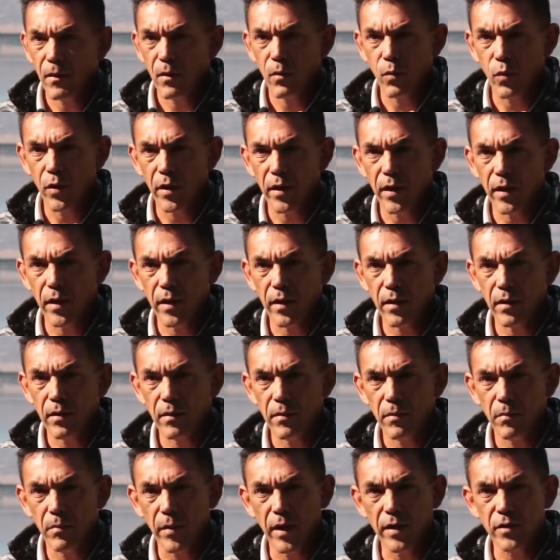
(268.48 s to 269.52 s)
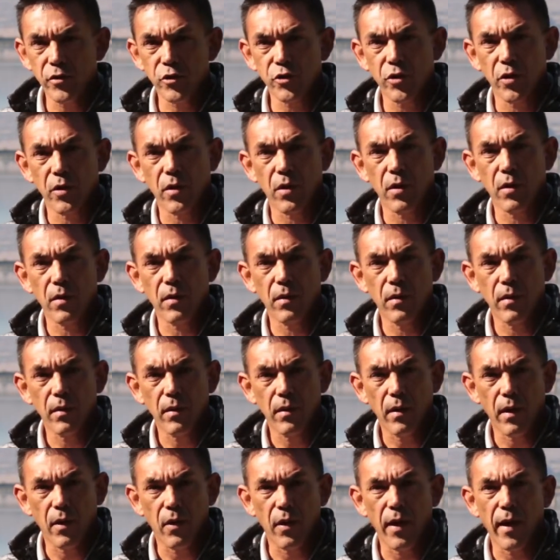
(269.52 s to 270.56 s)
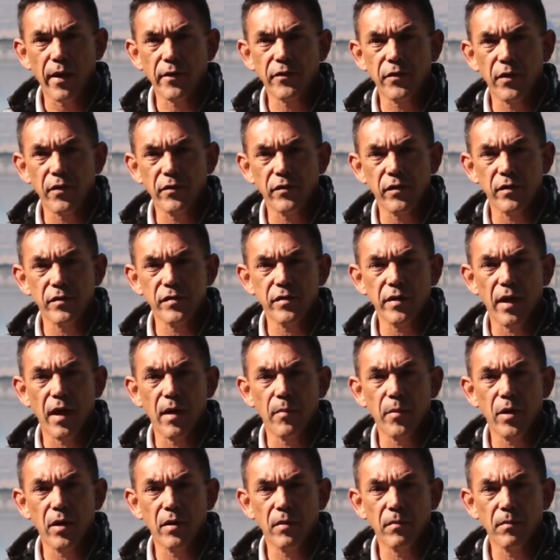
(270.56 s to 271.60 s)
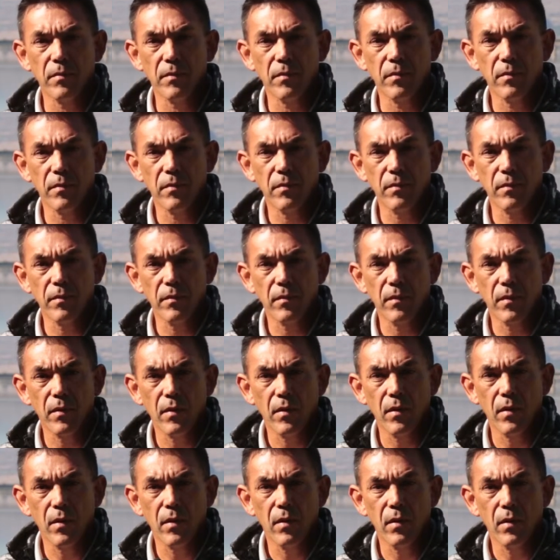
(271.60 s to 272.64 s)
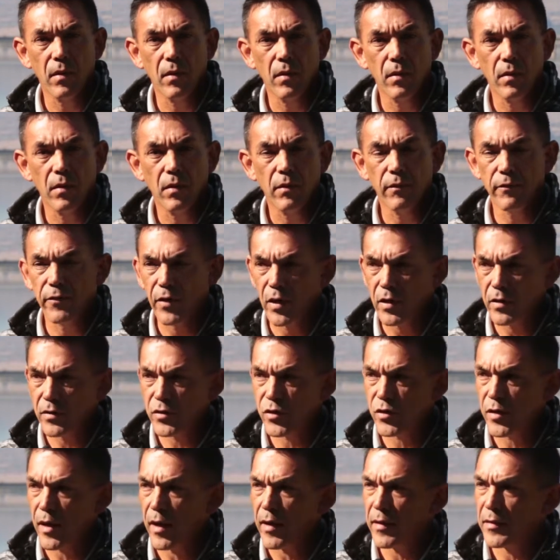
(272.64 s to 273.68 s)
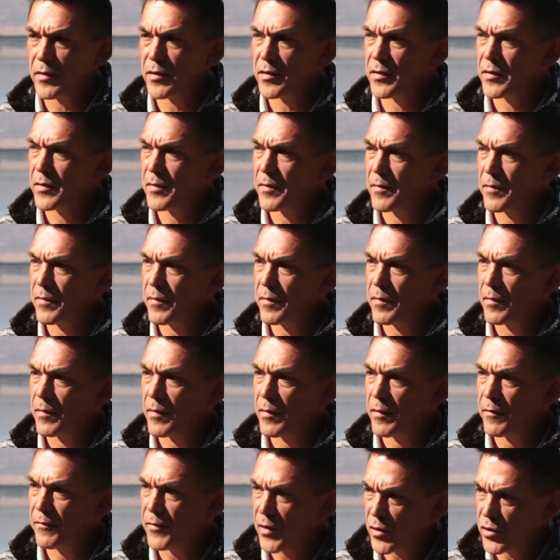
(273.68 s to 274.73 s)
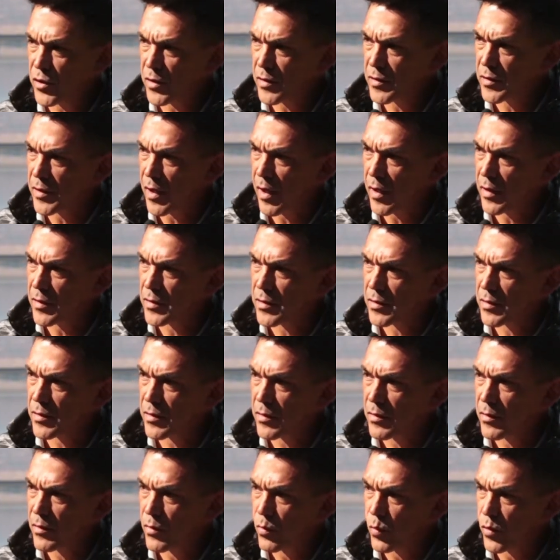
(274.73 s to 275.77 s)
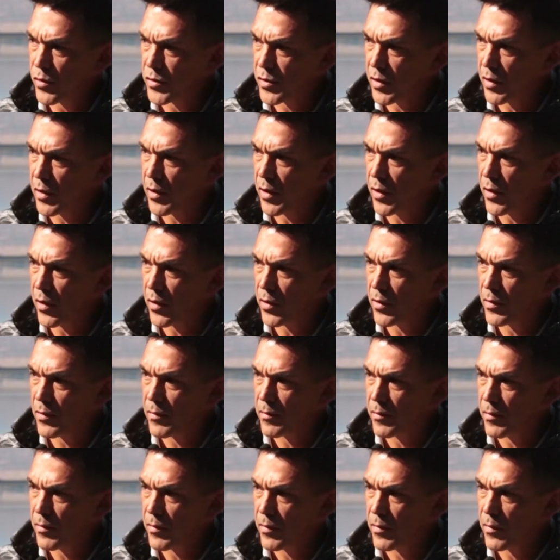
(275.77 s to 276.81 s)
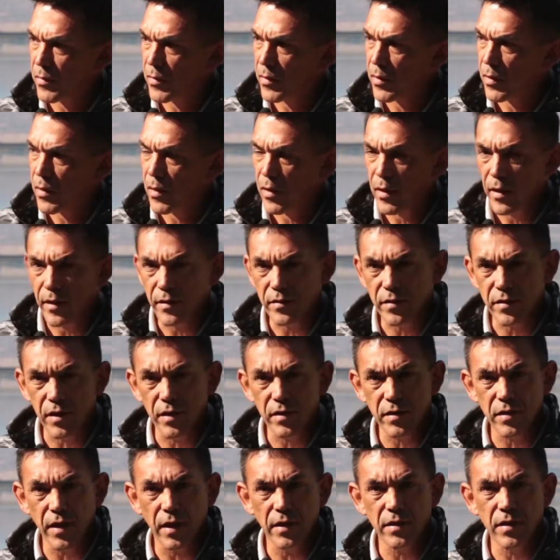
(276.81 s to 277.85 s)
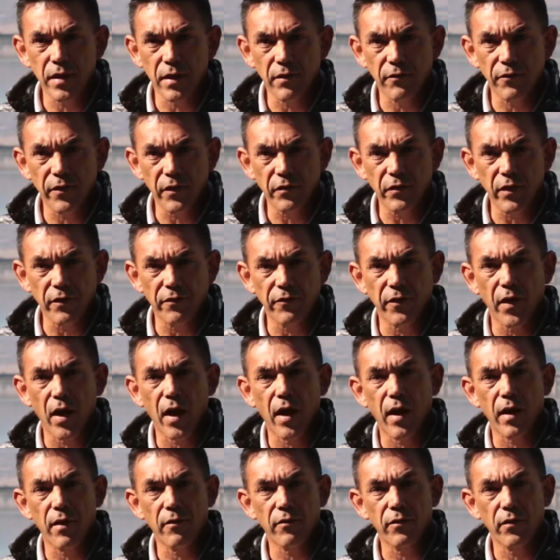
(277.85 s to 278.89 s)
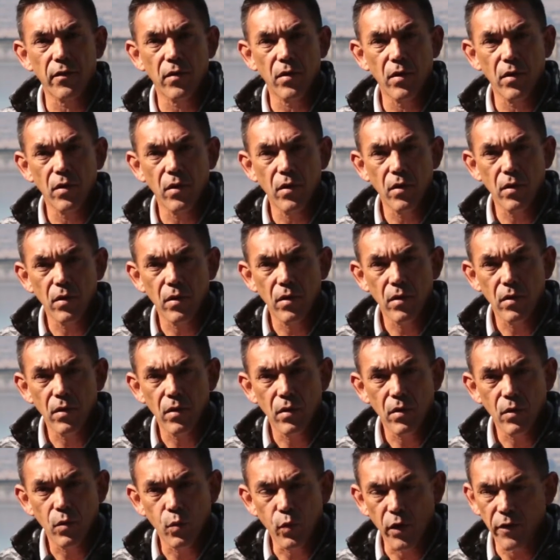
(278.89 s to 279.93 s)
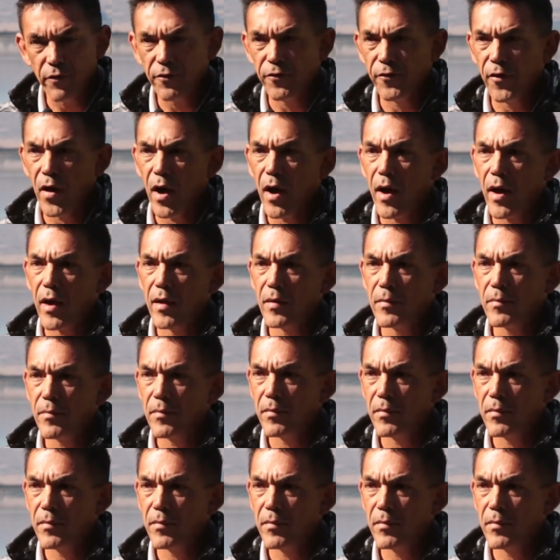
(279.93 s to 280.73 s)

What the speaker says: We made sure our access to salmon, village sites, fishing sites were secured. And since 1855, we fought